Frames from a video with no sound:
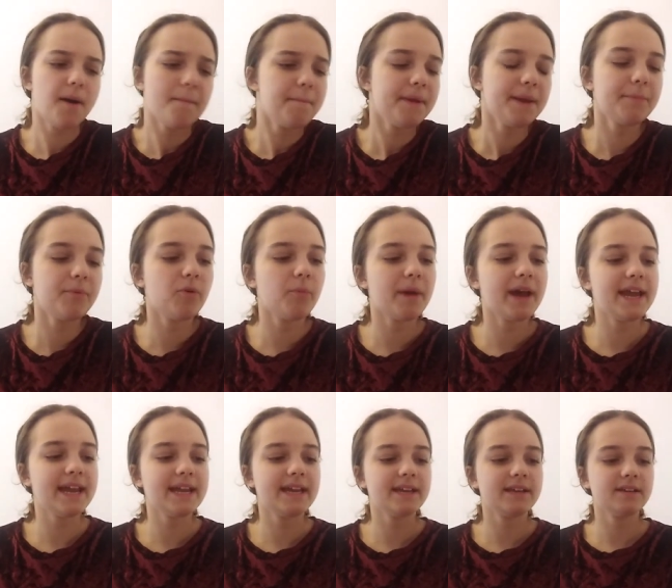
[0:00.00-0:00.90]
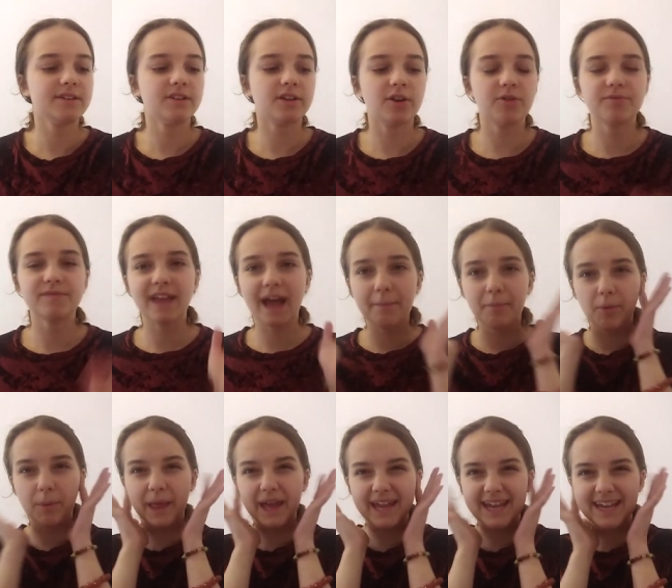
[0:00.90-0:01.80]
People may tap
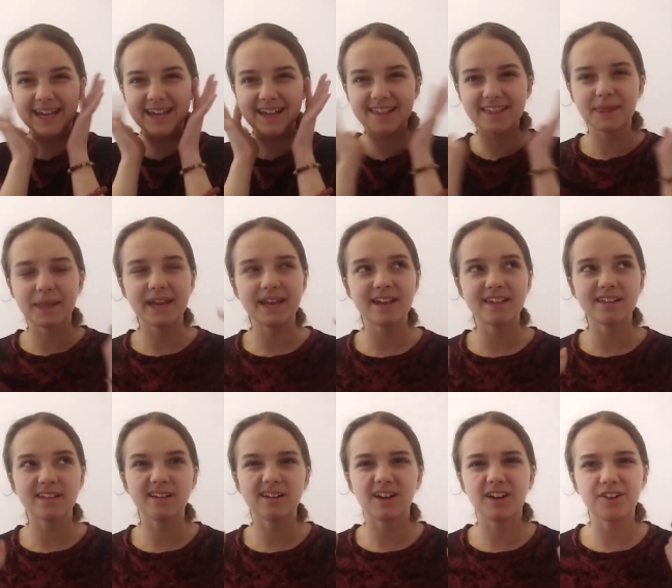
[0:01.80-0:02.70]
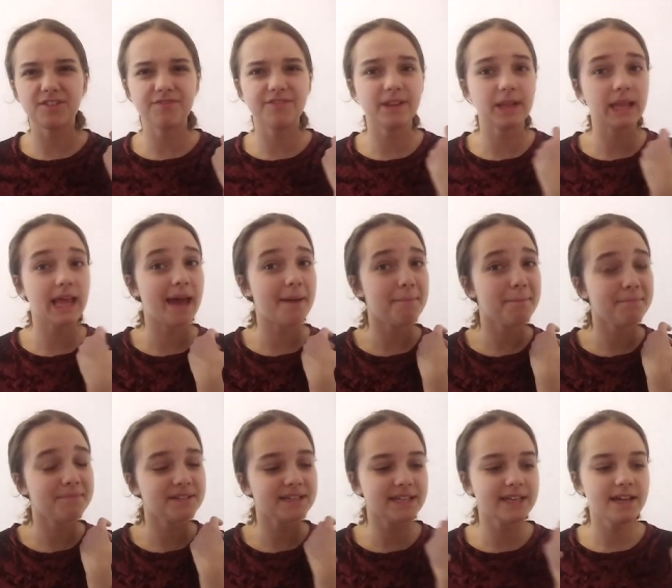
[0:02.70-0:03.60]
on their ears, and their ears can kind of feel
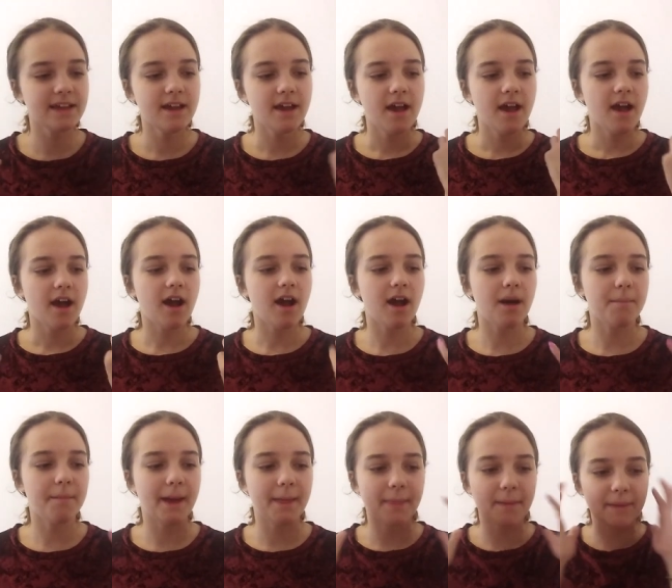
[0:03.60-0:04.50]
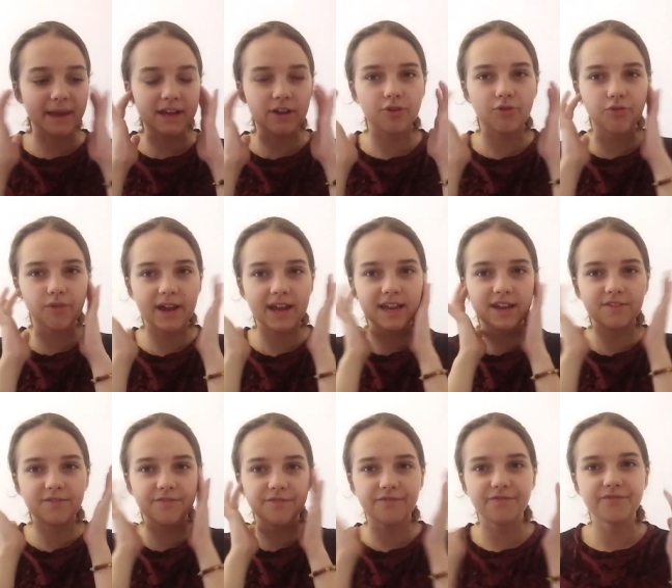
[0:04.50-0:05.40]
empty, and they may
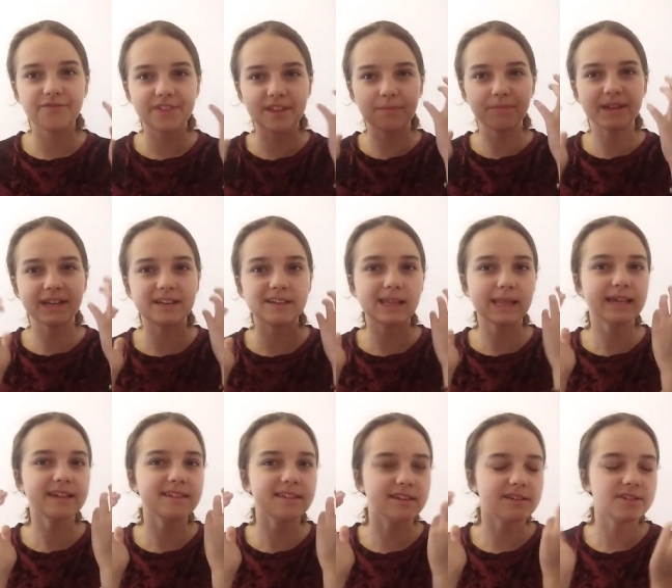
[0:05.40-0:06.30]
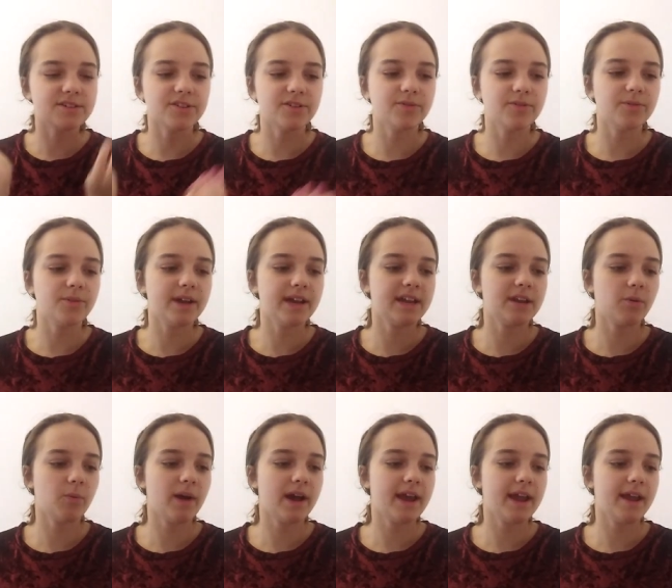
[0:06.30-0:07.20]
crave something to listen to in a
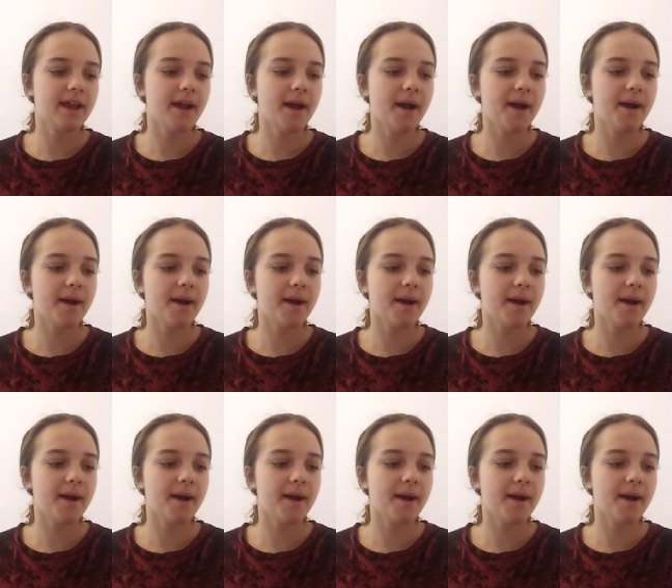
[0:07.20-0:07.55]
way.